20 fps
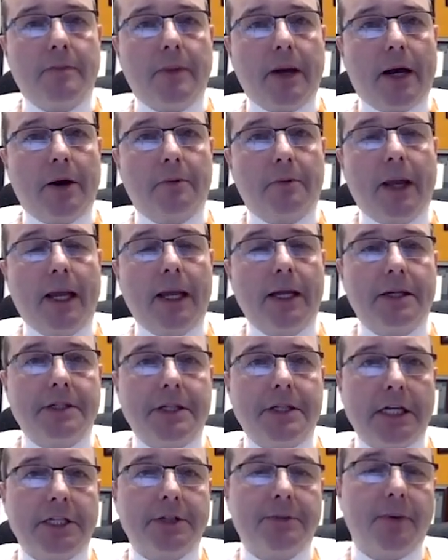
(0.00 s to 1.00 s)
about pain
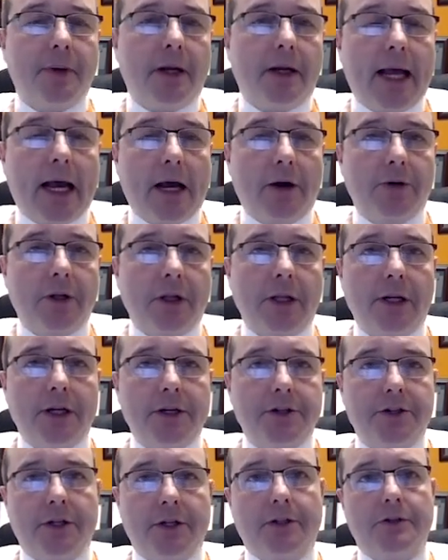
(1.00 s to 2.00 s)
assessment and how
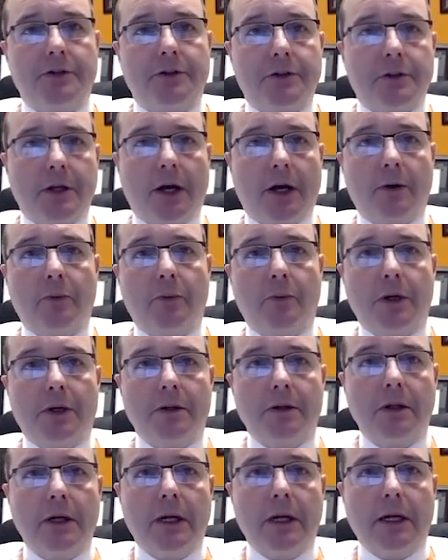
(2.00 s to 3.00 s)
clinicians
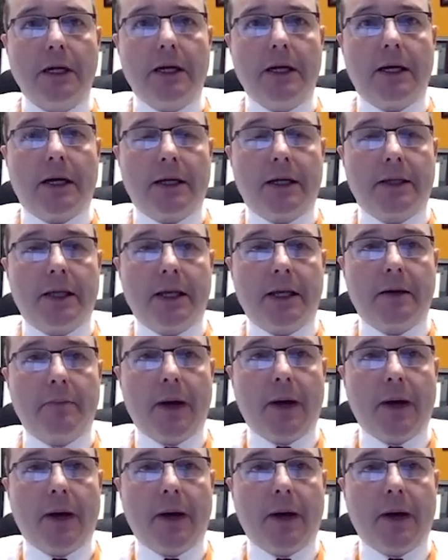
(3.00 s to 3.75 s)
will think